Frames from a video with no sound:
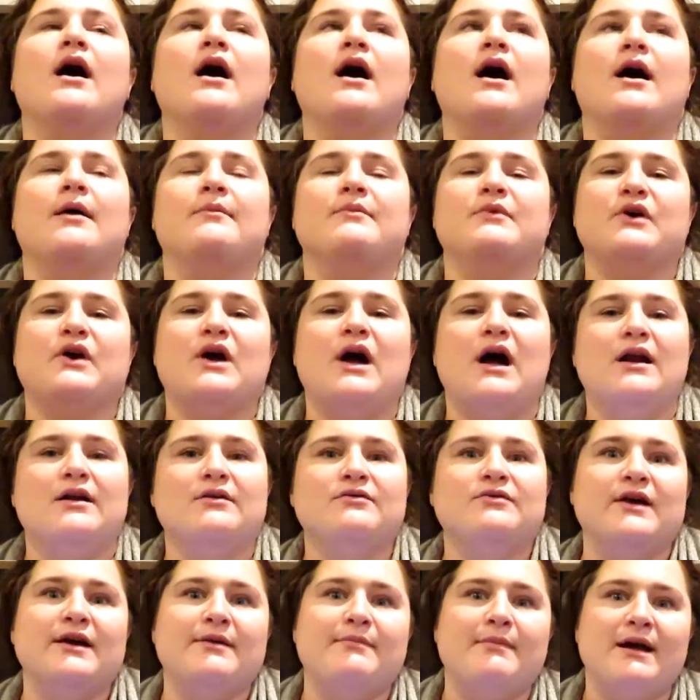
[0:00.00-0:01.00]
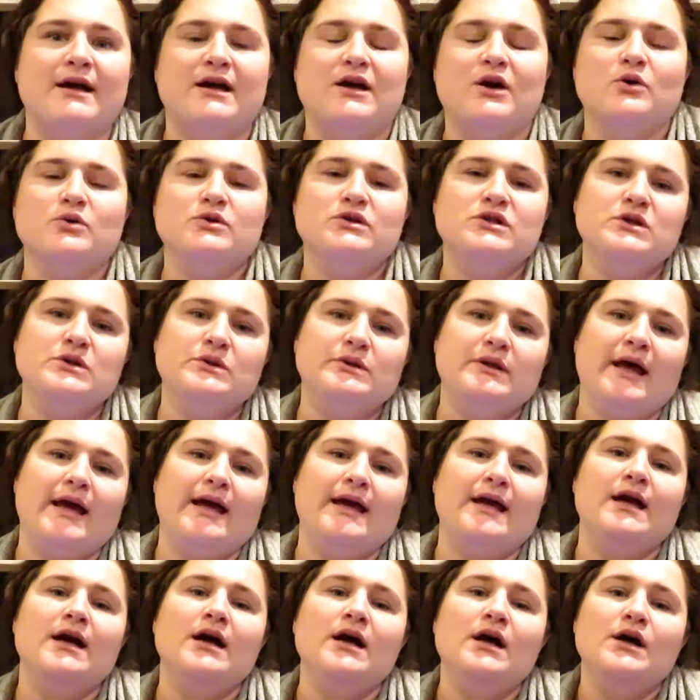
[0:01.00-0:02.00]
They're kind of like my go-to
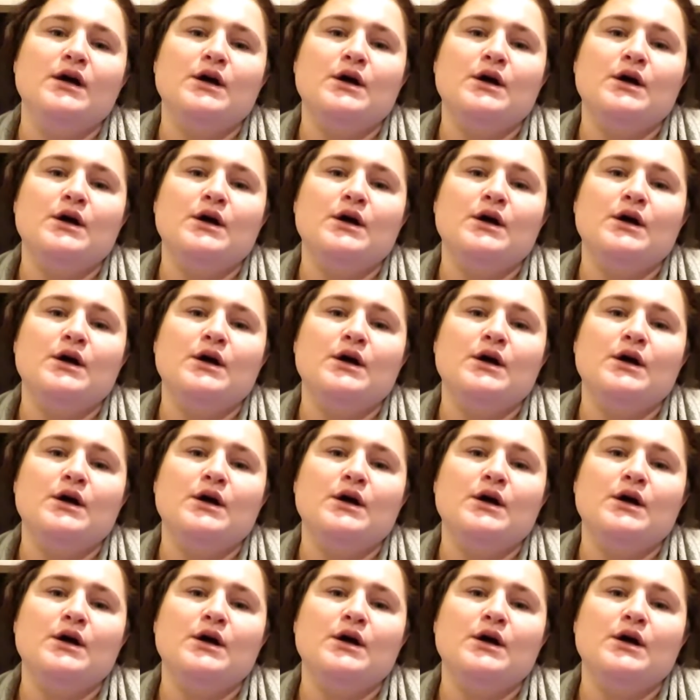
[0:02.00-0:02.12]
like